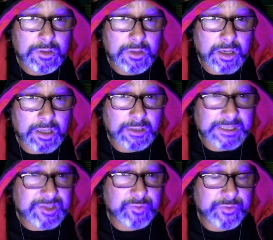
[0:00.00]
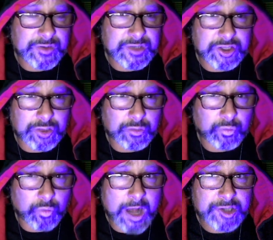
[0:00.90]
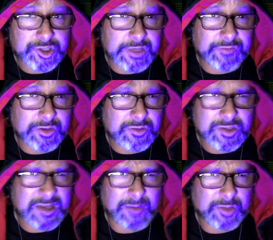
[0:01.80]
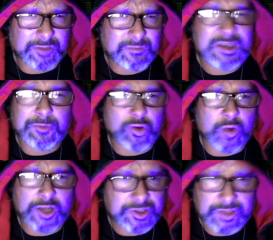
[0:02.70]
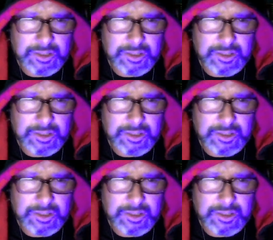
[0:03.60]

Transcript: a list of movies that you could watch and give you just a couple of simple questions.